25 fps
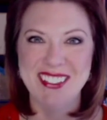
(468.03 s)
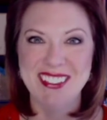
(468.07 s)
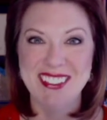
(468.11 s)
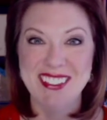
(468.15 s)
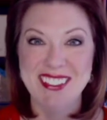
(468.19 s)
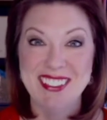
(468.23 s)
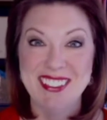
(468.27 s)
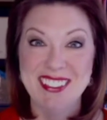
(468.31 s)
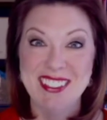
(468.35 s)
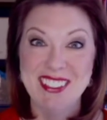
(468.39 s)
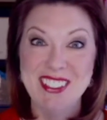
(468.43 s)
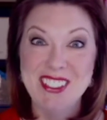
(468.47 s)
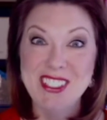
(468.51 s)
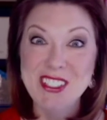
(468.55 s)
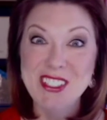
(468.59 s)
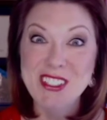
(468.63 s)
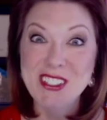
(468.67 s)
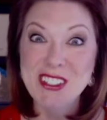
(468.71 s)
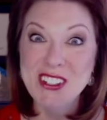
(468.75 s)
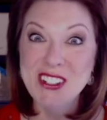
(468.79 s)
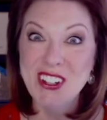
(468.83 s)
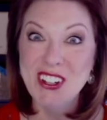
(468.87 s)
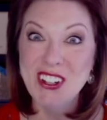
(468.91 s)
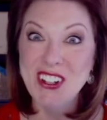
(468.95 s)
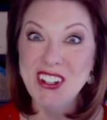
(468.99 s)
Google
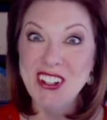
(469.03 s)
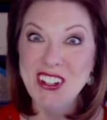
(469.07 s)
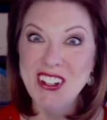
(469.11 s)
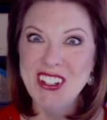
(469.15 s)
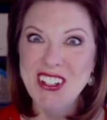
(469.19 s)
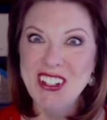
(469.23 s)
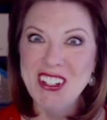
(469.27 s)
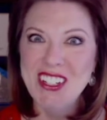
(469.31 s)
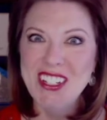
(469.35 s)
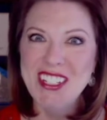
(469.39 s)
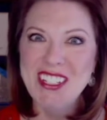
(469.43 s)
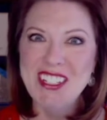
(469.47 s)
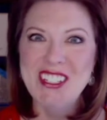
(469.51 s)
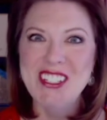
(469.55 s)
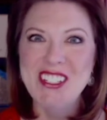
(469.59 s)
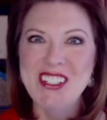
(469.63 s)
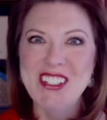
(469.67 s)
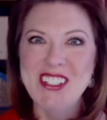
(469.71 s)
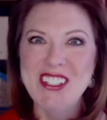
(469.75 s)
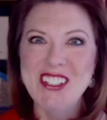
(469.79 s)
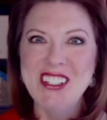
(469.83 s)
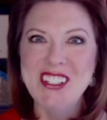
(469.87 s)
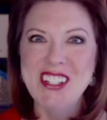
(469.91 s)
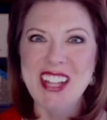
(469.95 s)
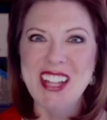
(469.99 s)

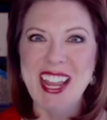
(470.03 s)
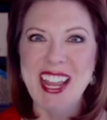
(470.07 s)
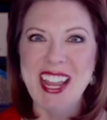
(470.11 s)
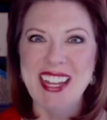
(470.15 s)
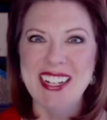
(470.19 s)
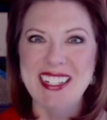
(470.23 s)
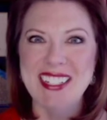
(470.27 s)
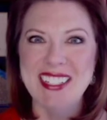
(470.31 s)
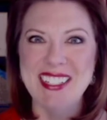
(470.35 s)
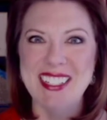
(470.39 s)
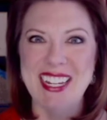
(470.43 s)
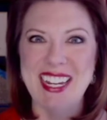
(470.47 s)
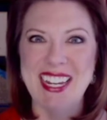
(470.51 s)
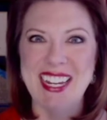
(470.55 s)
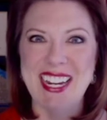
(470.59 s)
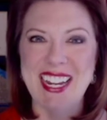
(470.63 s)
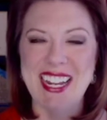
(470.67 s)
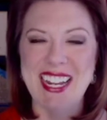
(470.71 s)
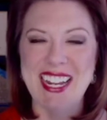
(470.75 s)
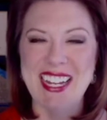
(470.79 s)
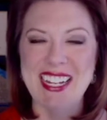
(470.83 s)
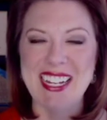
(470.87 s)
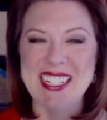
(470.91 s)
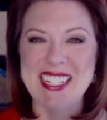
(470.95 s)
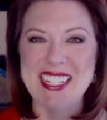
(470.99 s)
Analytics. It'll
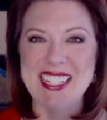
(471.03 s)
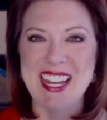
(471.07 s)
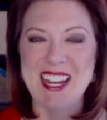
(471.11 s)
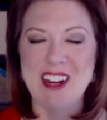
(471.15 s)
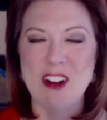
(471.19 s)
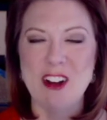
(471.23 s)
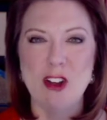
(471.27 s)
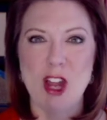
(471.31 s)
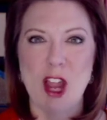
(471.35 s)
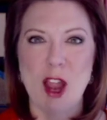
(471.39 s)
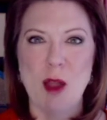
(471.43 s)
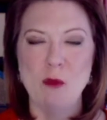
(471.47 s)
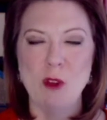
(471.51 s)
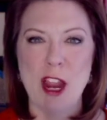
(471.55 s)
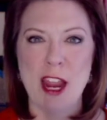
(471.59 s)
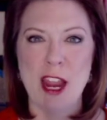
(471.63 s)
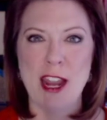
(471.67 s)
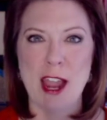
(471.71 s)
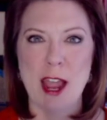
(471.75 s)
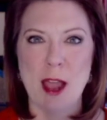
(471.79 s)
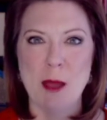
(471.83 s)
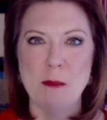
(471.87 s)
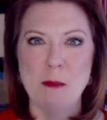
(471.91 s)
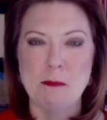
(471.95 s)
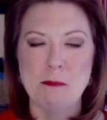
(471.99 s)
come right up.
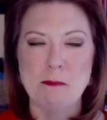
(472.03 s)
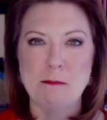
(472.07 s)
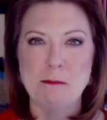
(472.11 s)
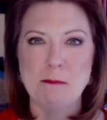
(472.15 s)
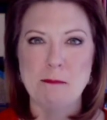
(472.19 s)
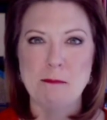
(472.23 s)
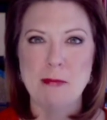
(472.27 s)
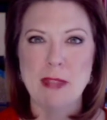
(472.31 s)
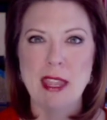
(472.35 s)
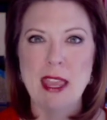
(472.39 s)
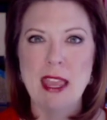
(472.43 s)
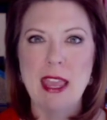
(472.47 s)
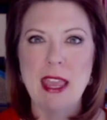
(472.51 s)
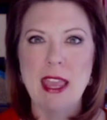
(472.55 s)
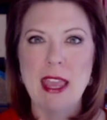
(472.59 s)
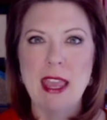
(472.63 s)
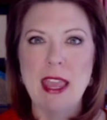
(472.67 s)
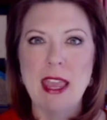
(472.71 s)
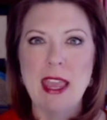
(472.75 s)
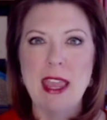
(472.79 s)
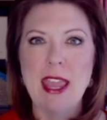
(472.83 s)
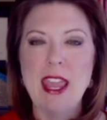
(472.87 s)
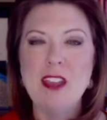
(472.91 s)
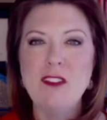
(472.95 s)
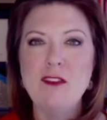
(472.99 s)
If
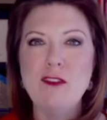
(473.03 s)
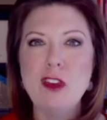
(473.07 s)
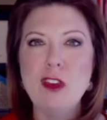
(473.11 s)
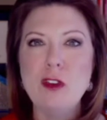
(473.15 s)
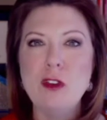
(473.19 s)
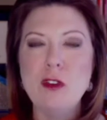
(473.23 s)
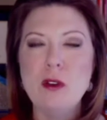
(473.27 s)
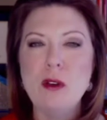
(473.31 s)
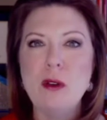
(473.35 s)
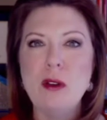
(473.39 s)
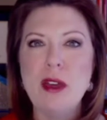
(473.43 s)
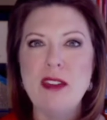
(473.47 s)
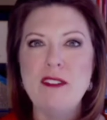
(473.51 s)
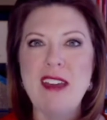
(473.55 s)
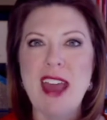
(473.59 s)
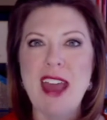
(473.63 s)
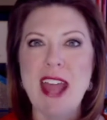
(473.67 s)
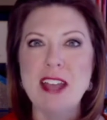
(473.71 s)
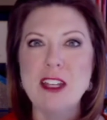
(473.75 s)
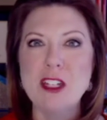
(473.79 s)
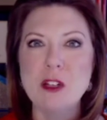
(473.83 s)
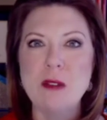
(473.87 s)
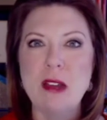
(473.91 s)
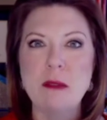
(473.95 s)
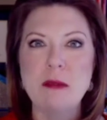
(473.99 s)
you have had your
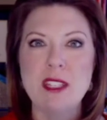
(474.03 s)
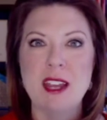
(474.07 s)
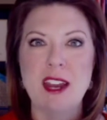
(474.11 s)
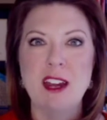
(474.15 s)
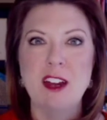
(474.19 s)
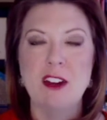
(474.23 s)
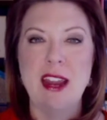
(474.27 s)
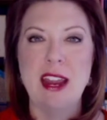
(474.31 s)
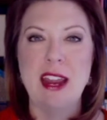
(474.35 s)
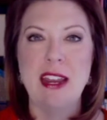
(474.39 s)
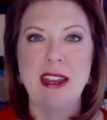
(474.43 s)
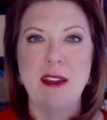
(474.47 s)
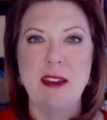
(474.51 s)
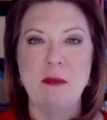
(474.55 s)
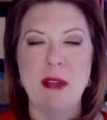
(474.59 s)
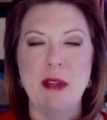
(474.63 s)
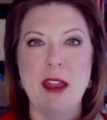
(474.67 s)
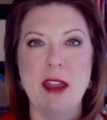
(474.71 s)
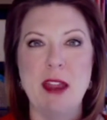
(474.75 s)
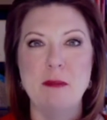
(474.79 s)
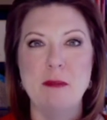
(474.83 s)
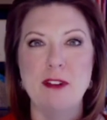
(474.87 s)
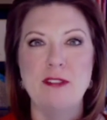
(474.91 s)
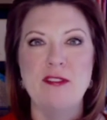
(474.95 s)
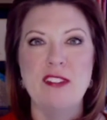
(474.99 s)
website created by a
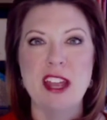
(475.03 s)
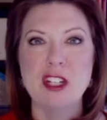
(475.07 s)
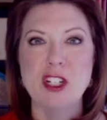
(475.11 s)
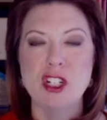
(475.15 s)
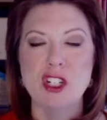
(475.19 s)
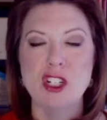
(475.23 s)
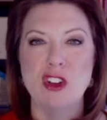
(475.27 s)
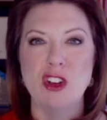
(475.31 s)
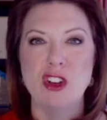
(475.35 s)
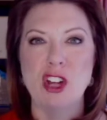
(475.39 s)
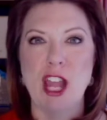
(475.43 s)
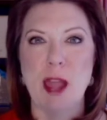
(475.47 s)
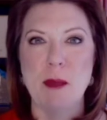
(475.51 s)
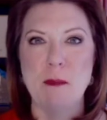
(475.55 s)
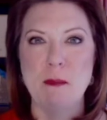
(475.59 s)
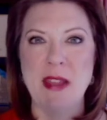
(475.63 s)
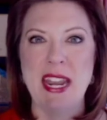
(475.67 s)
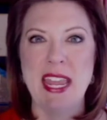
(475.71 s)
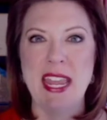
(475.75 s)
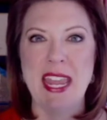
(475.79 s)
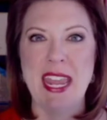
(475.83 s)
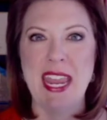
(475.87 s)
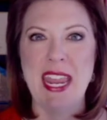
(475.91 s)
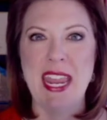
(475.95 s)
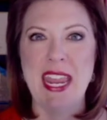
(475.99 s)
professional
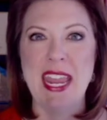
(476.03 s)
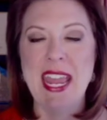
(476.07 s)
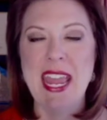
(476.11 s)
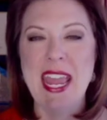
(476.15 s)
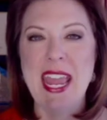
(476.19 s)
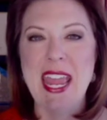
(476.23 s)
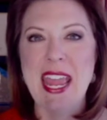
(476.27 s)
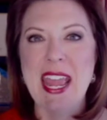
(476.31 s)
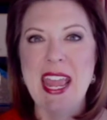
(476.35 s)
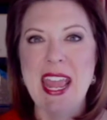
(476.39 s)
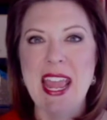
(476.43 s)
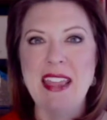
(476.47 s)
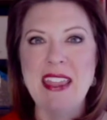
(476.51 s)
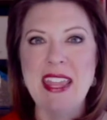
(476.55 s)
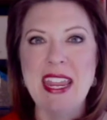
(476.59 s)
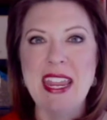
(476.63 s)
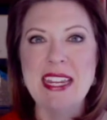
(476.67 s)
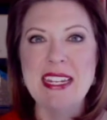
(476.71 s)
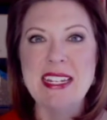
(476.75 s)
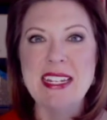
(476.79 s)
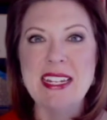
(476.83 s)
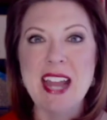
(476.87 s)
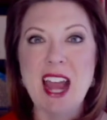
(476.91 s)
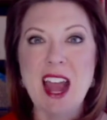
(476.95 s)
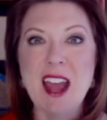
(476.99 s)
company and they
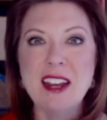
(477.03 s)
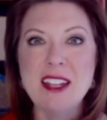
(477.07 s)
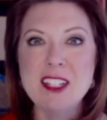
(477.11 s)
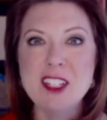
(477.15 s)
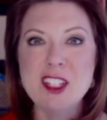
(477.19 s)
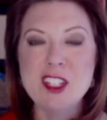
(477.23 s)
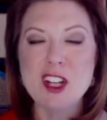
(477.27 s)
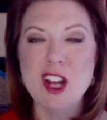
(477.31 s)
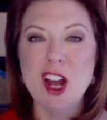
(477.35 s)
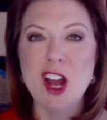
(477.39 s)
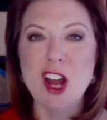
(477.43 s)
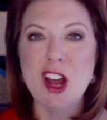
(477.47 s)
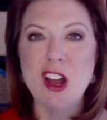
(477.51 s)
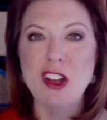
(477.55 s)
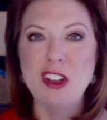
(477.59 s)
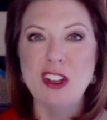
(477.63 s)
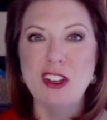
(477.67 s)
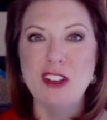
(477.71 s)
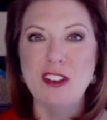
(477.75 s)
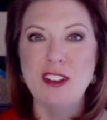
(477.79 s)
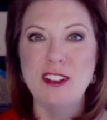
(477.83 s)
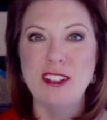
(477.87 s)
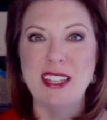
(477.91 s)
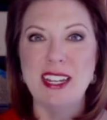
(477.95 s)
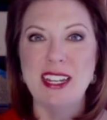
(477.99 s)
did not install
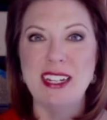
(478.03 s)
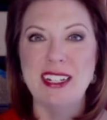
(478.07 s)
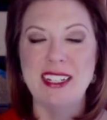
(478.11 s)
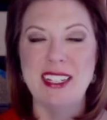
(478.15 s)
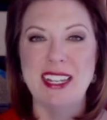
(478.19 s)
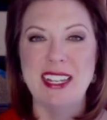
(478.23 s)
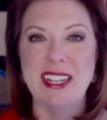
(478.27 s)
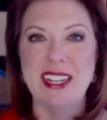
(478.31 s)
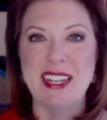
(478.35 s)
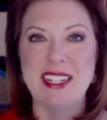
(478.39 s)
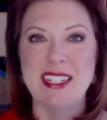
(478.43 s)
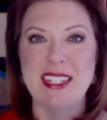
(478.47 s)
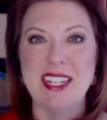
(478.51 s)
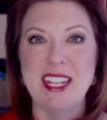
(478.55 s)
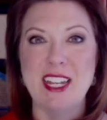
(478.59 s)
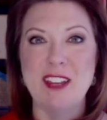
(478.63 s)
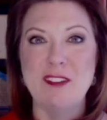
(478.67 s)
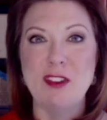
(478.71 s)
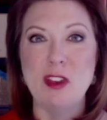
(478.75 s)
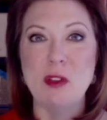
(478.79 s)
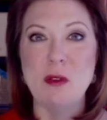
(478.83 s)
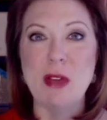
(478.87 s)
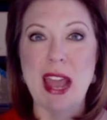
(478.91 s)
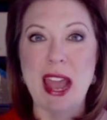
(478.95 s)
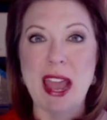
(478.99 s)
Google Analytics and
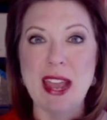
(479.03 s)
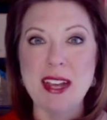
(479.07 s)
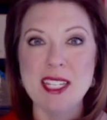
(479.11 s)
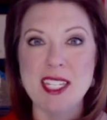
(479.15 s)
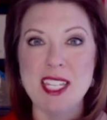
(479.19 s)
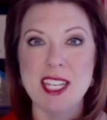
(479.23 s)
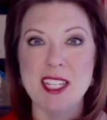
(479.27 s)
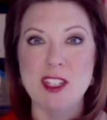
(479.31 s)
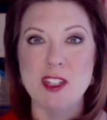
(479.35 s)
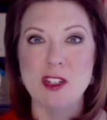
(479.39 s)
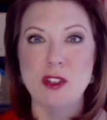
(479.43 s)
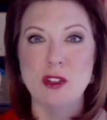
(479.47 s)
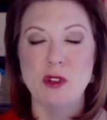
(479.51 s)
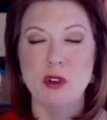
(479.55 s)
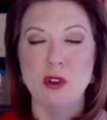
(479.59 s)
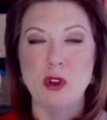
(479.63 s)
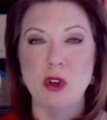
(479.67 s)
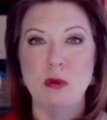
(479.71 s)
give you access to the